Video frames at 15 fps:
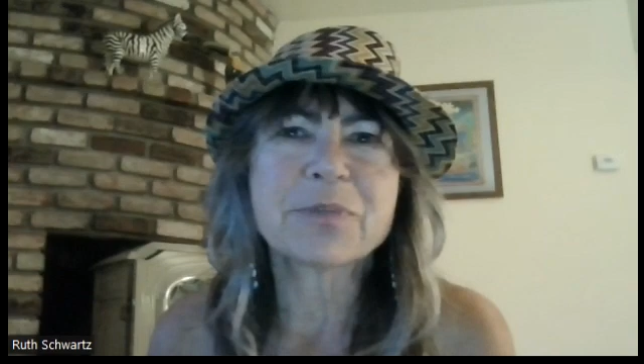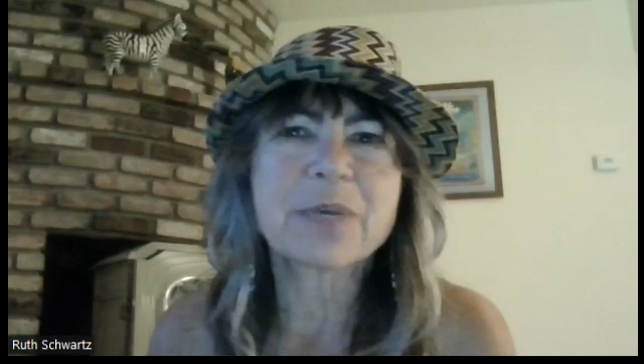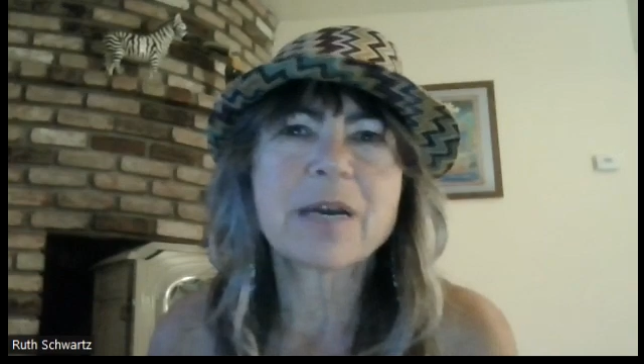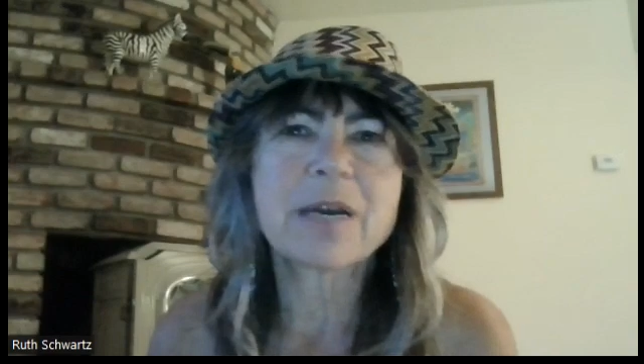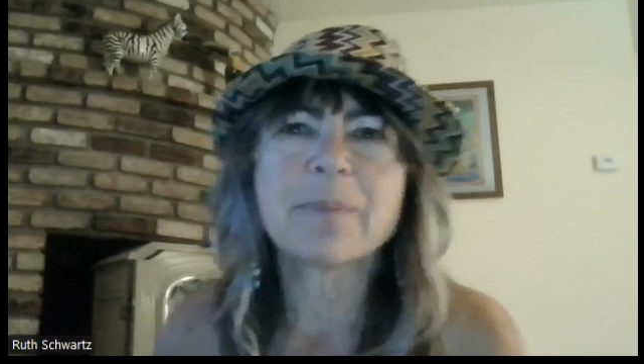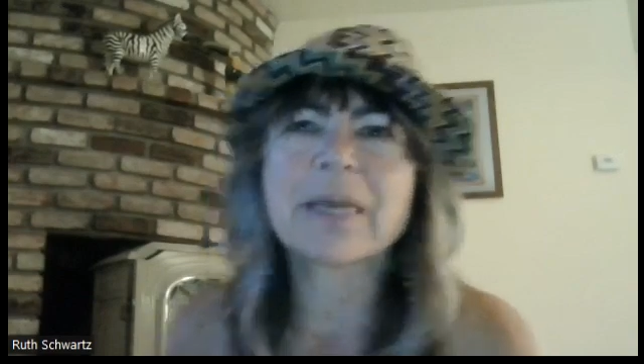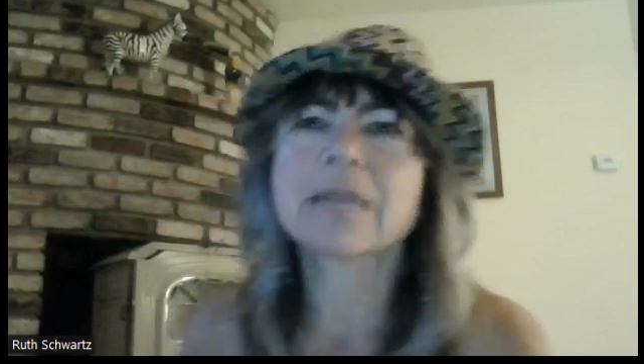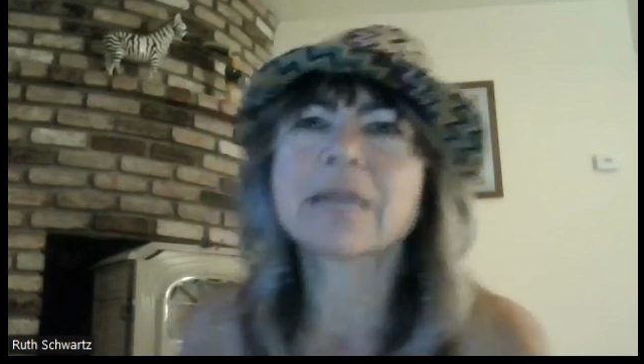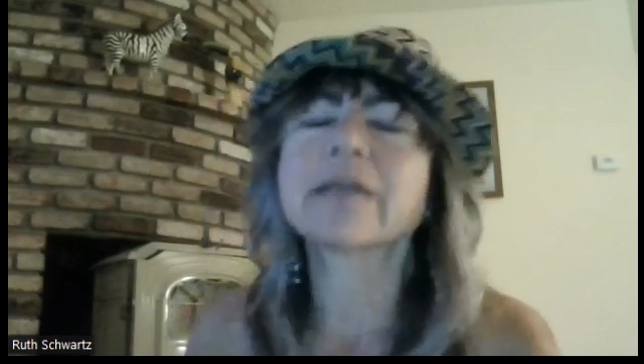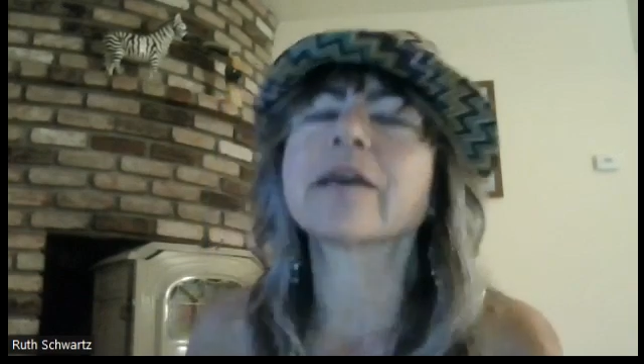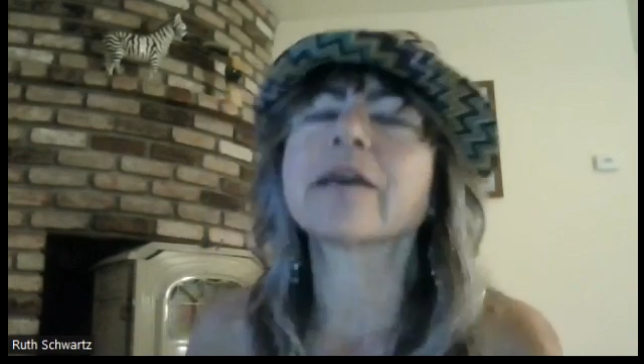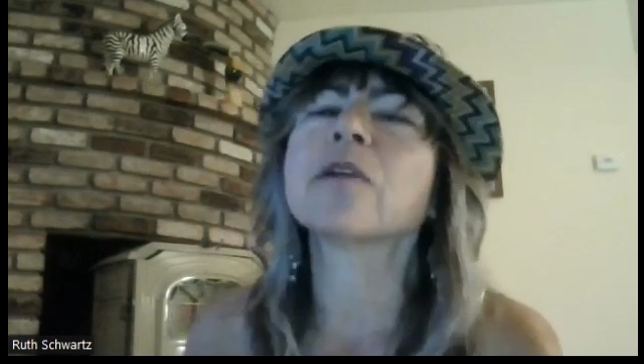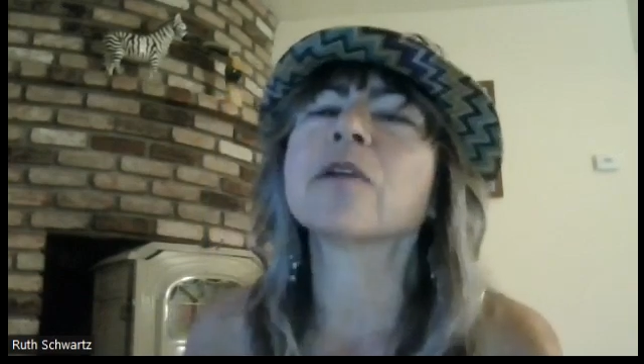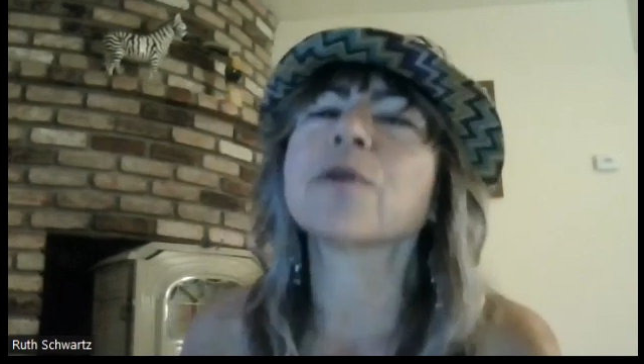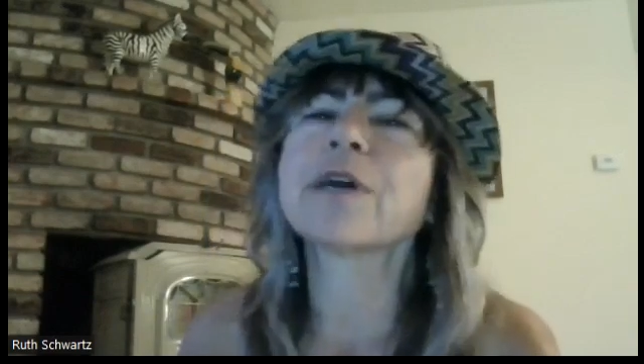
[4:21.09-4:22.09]
We got back
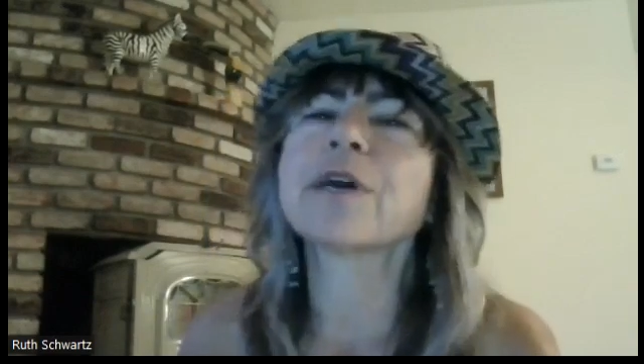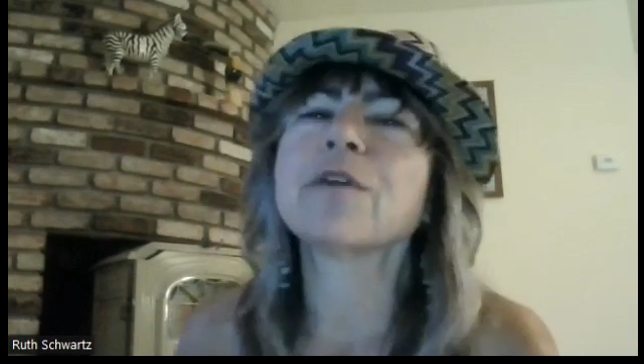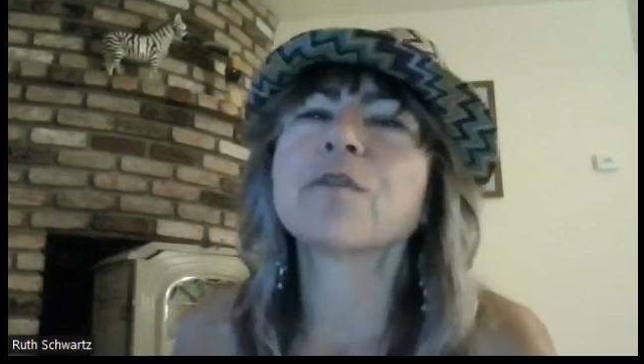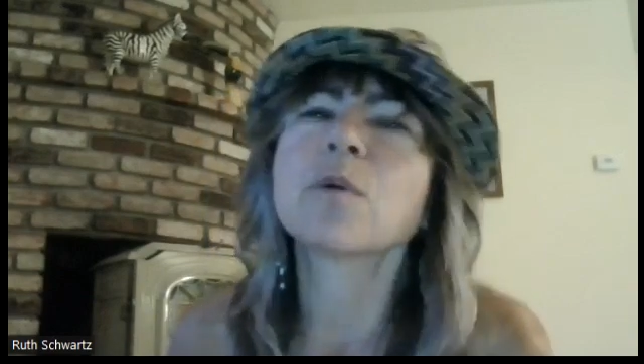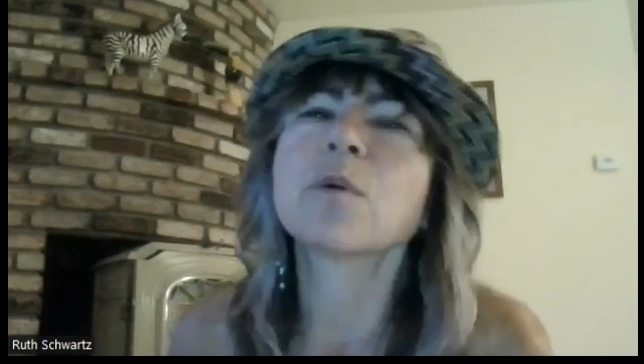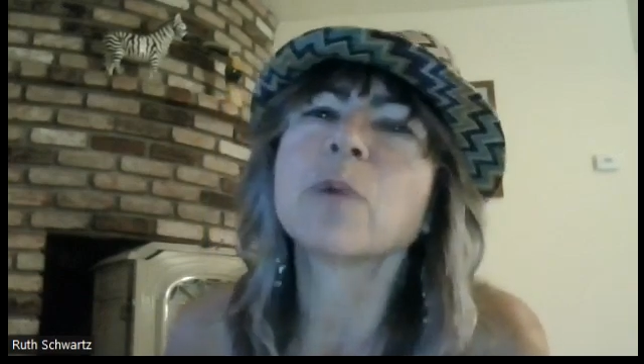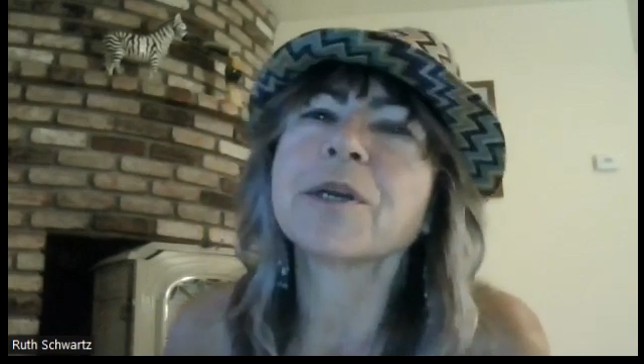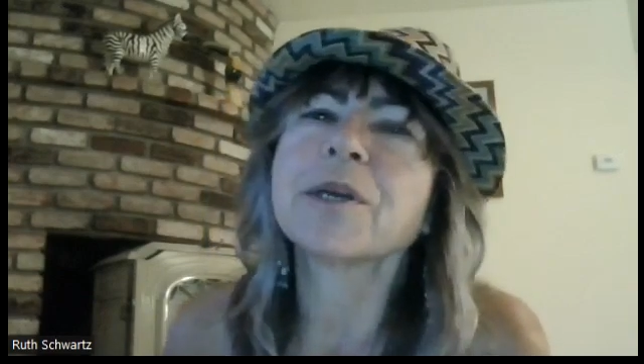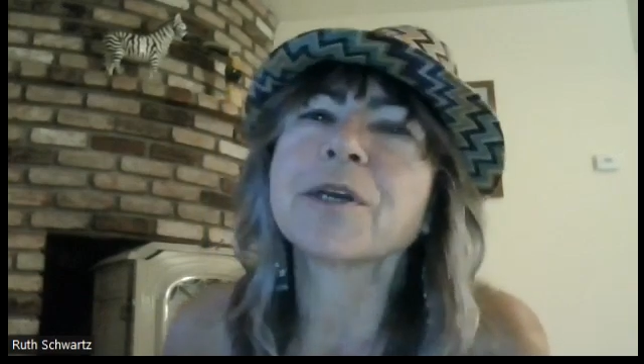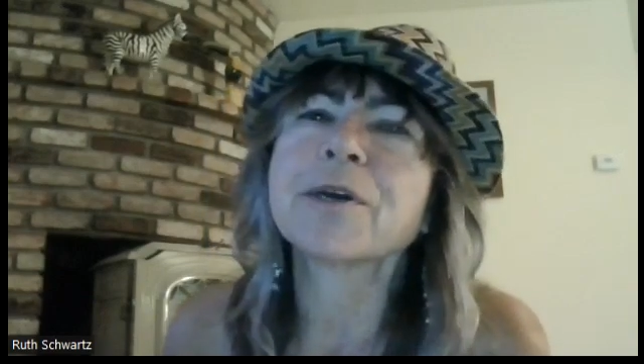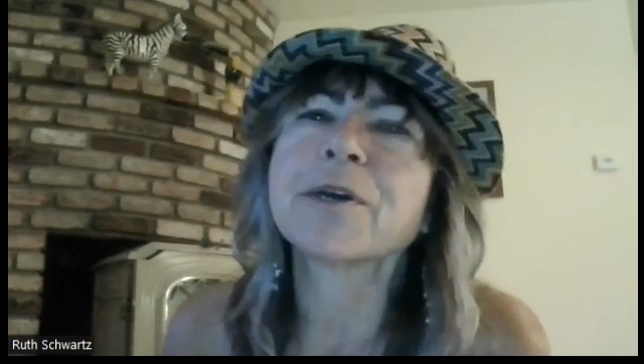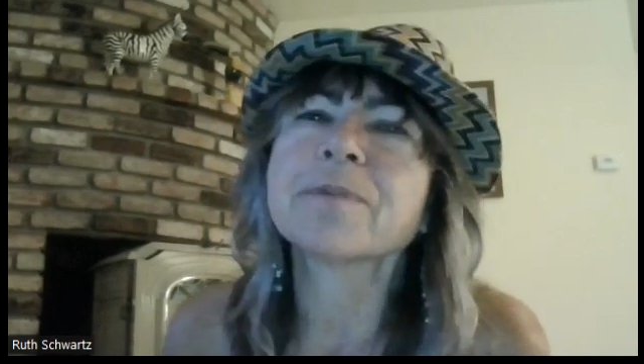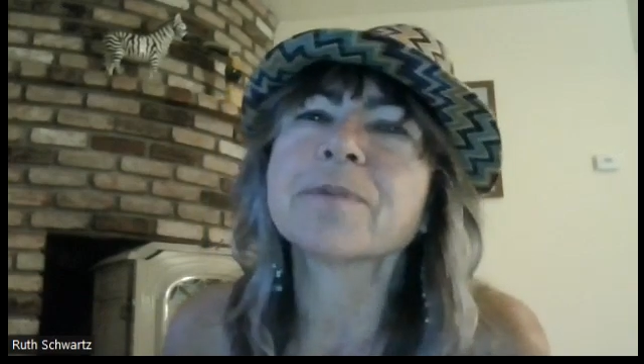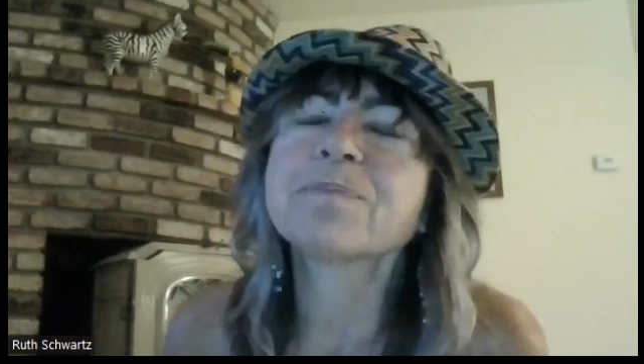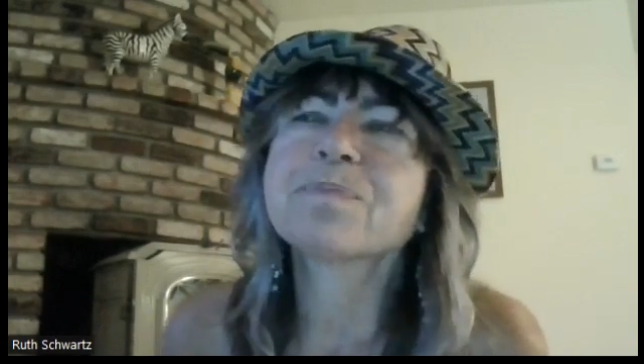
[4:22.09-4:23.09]
together again for 1
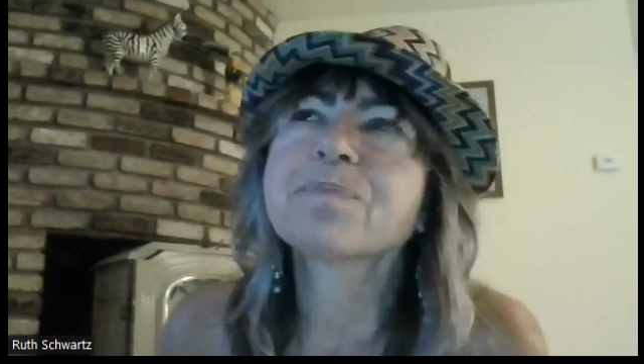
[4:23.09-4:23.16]
year.